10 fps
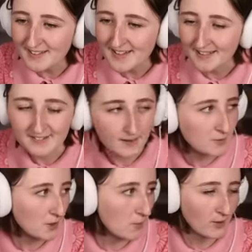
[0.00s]
dead
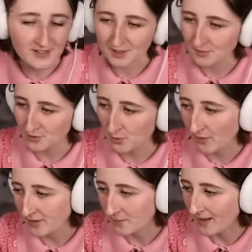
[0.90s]
sims are more desperate, so they're
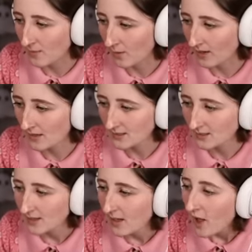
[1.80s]
willing to pay more.
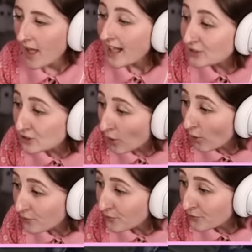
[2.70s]
It
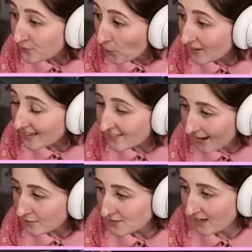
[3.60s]
sold for
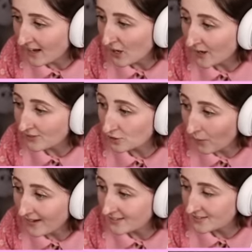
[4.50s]
40,000 and I got it
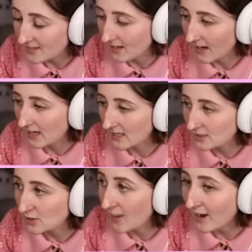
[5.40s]
twice, Dika.
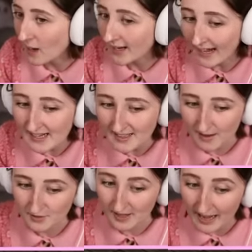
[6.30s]
So I got
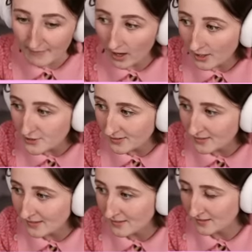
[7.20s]
80,000. I have
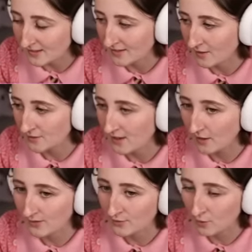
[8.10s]
166,000 now
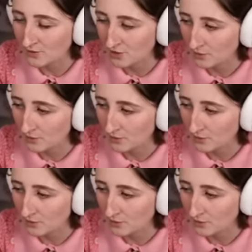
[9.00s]
because I sold much